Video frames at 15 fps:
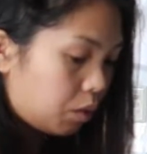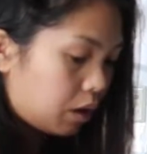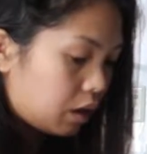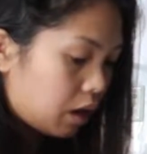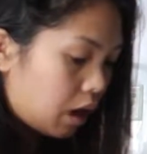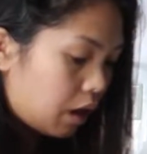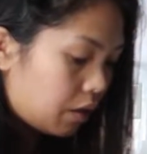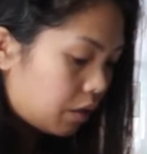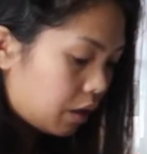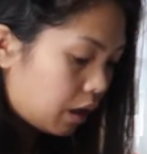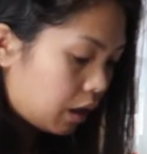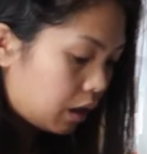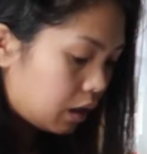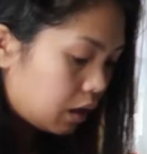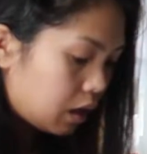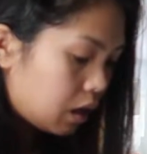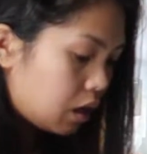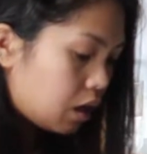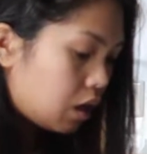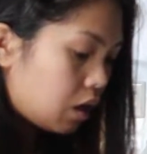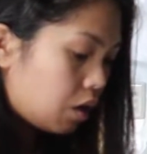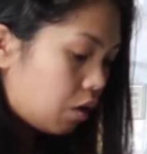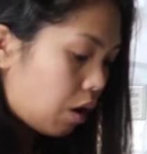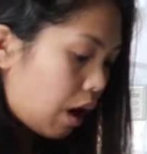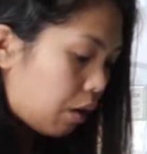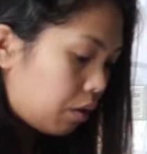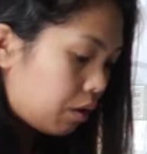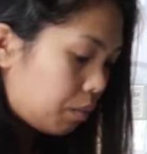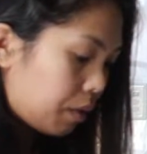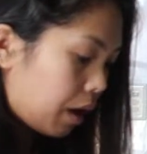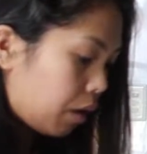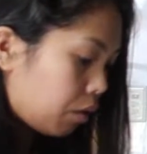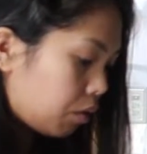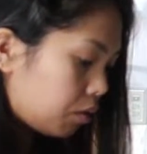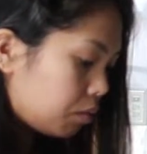whatnot than, you know, out and about.